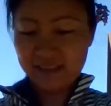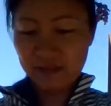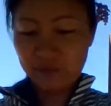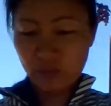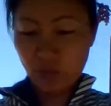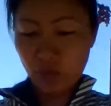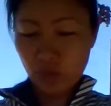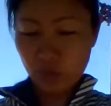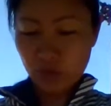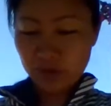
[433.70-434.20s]

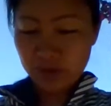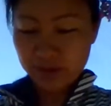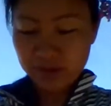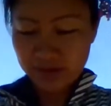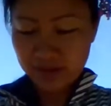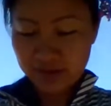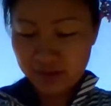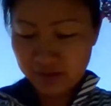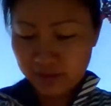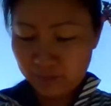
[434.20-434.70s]
Of
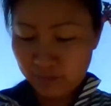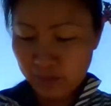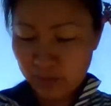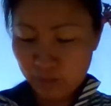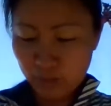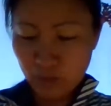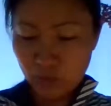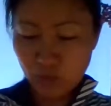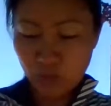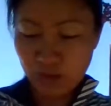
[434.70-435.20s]
course,
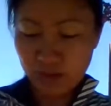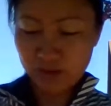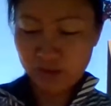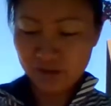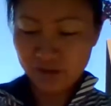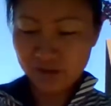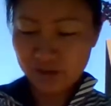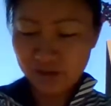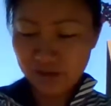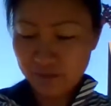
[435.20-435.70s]
people
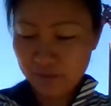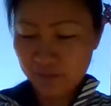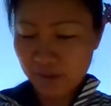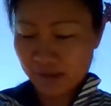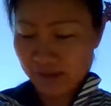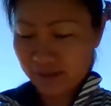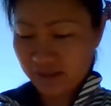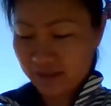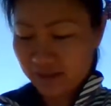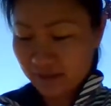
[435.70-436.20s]
wonder,
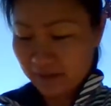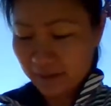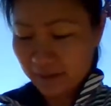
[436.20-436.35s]
but